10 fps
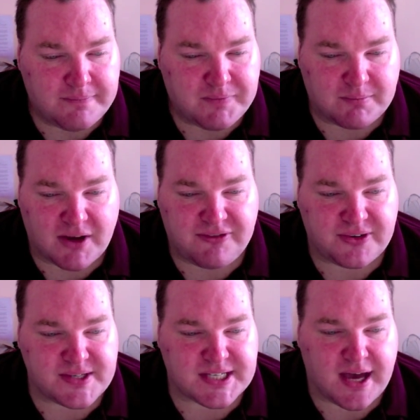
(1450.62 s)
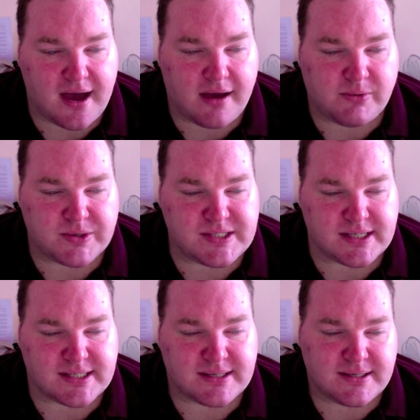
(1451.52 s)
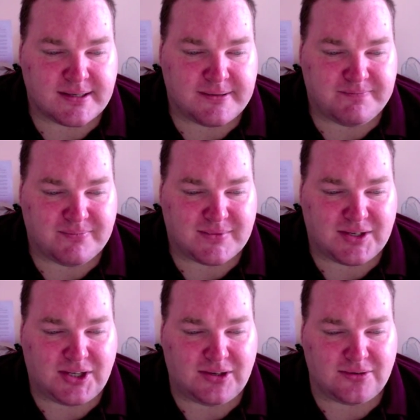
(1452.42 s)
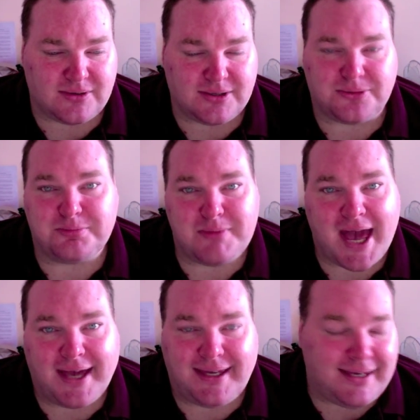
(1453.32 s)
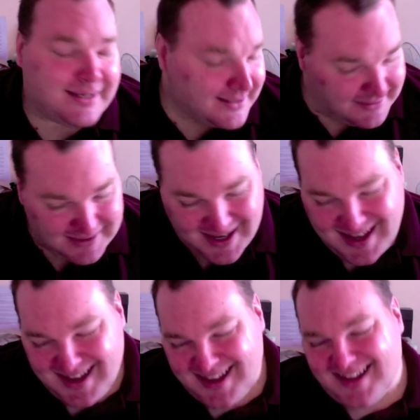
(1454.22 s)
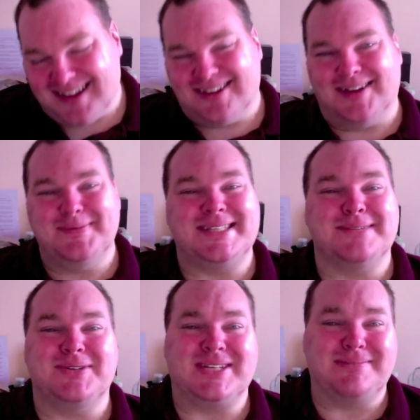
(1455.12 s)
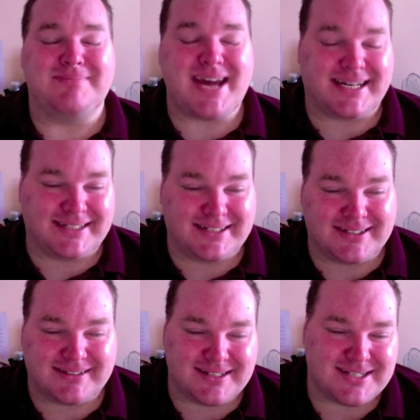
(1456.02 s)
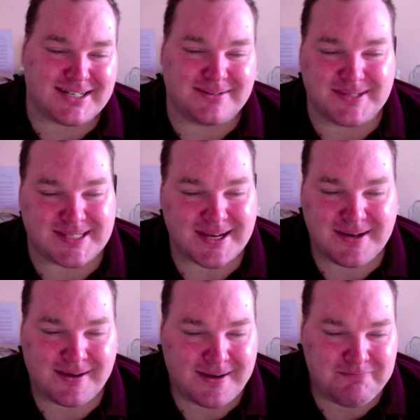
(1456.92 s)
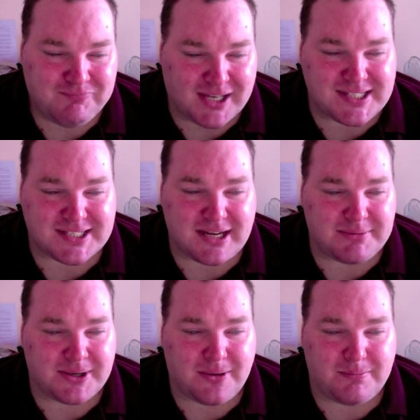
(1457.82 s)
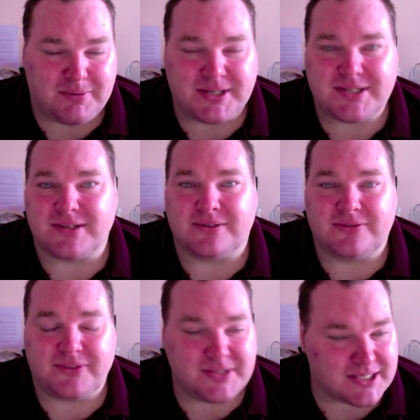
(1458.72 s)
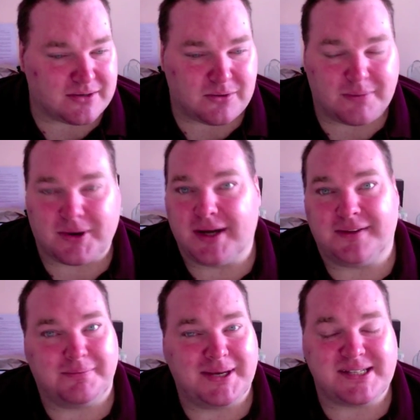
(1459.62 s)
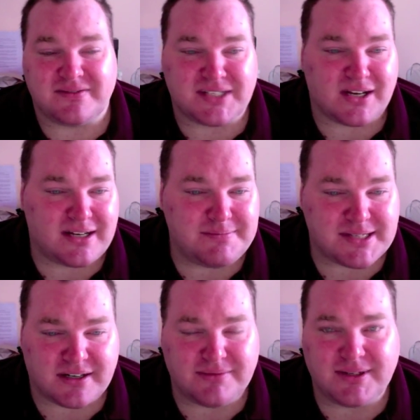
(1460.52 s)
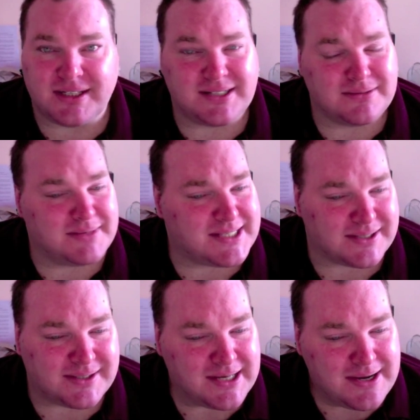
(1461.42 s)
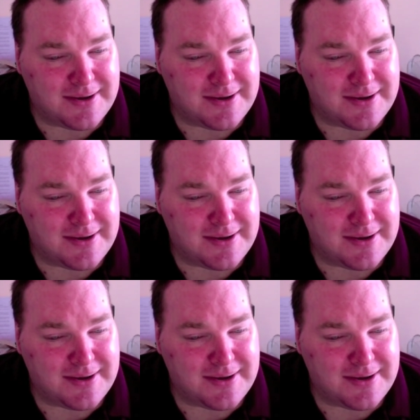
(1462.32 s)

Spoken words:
My first car was this cute little Maggie, a Mitsubishi Magno, and she was a stubborn old bitch that refused to cooperate at the best of times, and I really do miss her.